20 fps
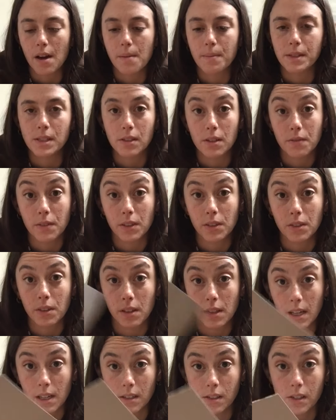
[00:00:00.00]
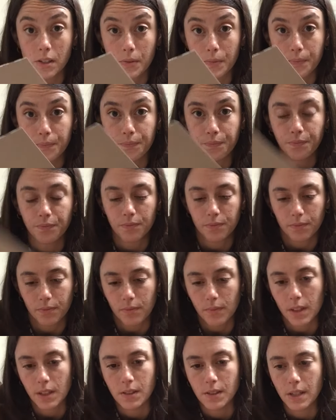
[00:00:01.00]
And so I've included that too.
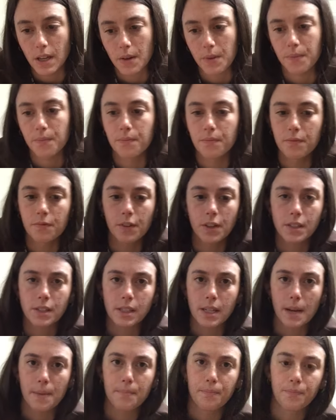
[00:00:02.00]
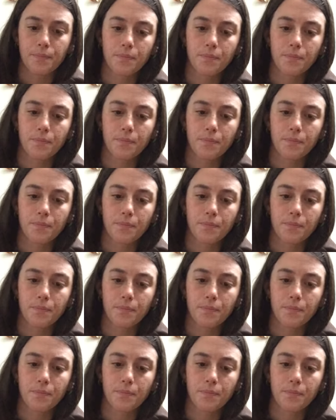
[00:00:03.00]
So, first step.